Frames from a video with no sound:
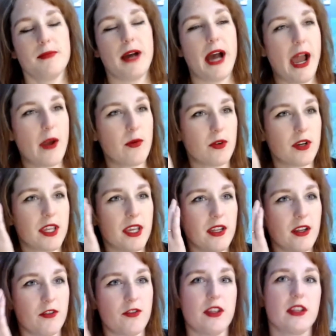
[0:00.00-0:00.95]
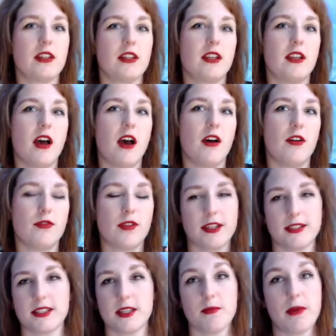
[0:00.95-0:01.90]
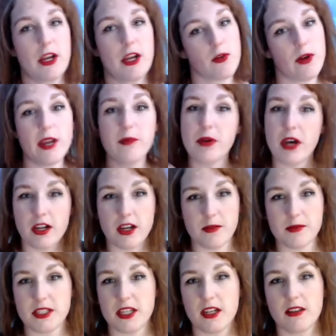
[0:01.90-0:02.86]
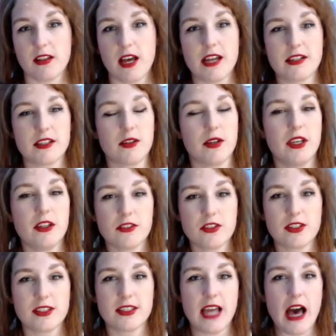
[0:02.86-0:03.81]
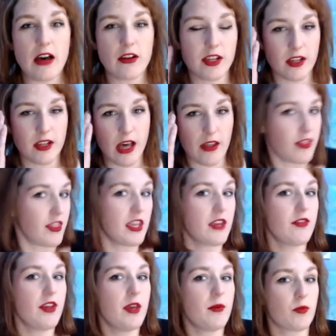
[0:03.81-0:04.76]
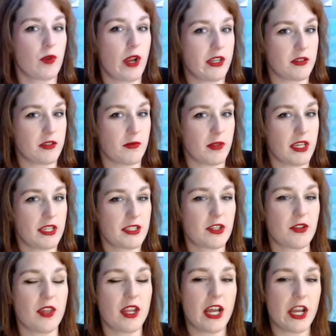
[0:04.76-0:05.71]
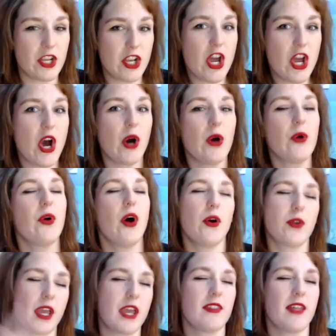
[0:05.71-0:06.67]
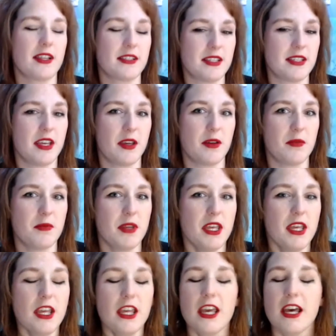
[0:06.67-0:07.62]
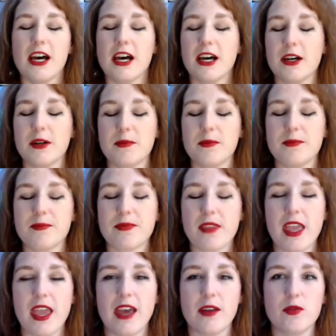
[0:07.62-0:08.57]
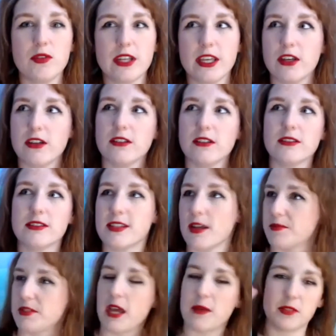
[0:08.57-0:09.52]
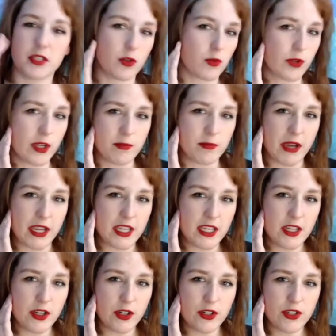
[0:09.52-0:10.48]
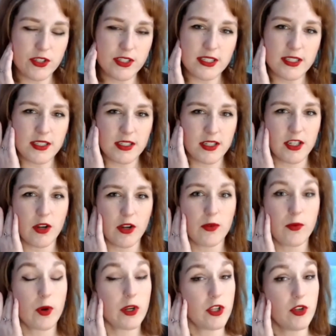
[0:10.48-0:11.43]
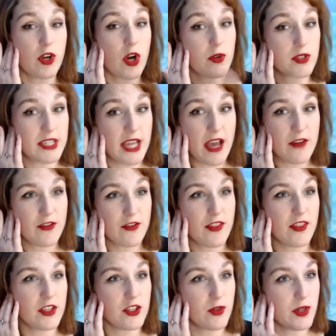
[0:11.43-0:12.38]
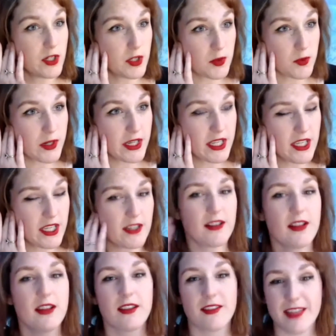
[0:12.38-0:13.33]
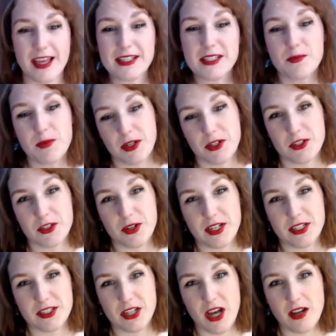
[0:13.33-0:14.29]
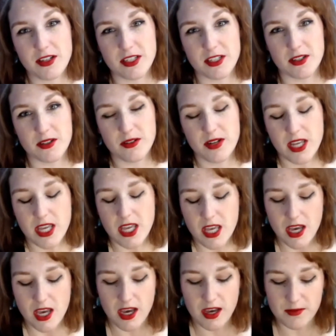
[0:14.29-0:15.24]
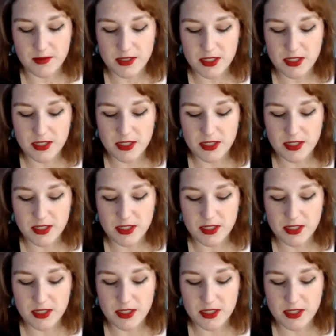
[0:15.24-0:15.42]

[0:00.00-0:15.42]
will get a feeling of, let's see, my grandpa comes in a lot, so I'll think of him randomly. So then I know, okay, that's him. And sometimes he'll ring my ears, when you go deaf and then you hear a ringing, that's spirit trying to talk to you. So